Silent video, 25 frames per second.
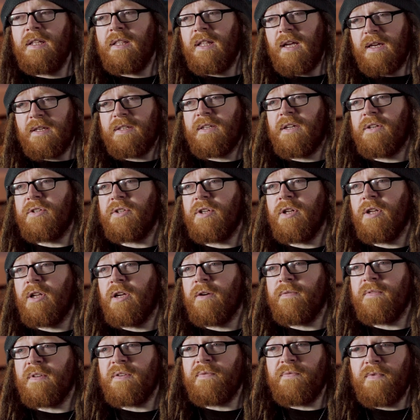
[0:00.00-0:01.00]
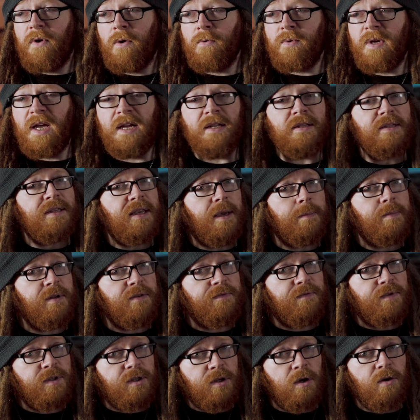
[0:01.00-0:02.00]
That essentially covers phone and
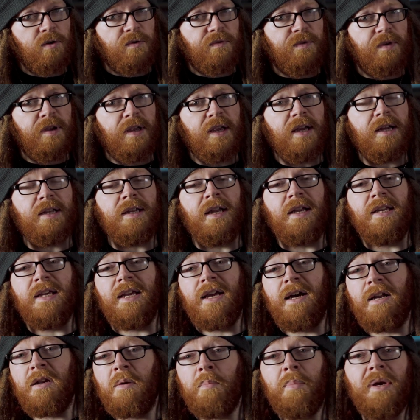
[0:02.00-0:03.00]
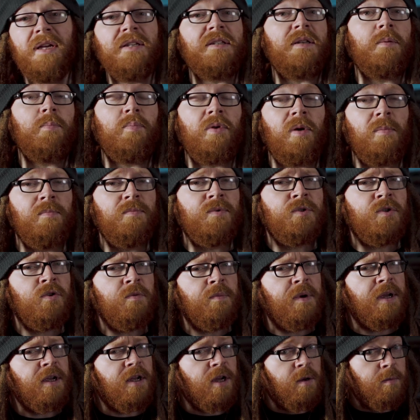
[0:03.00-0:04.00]
tablet photography and any kind of basic problems you
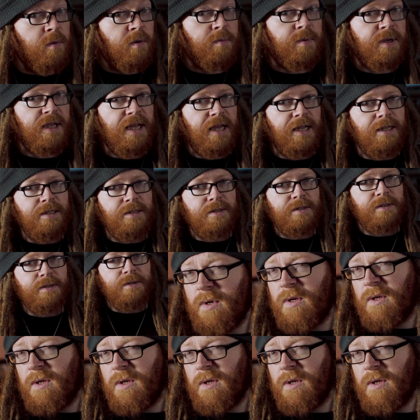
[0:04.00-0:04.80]
may come up against.